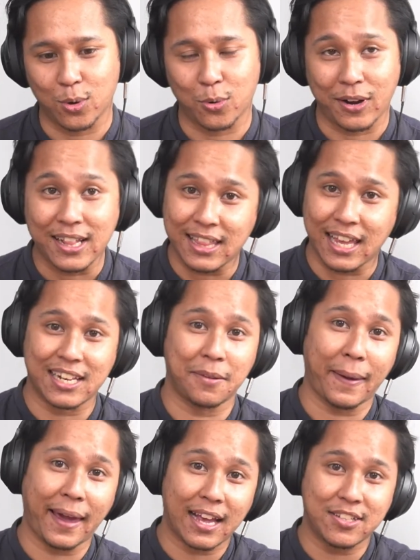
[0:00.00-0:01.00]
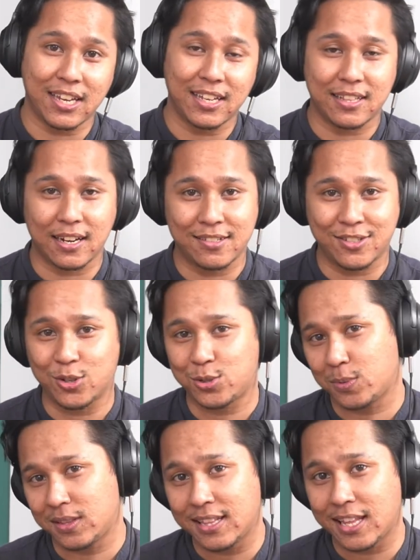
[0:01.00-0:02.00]
to rethink the packaging that is
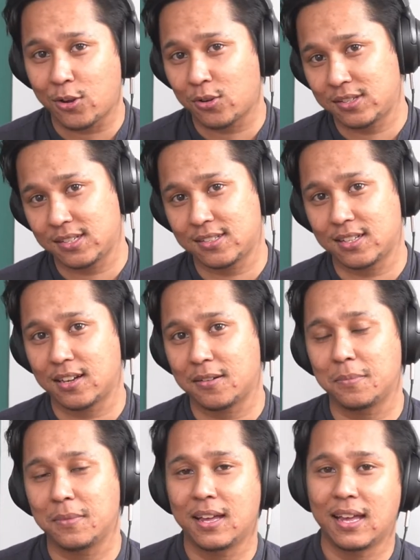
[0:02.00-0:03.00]
used within the ecosystem.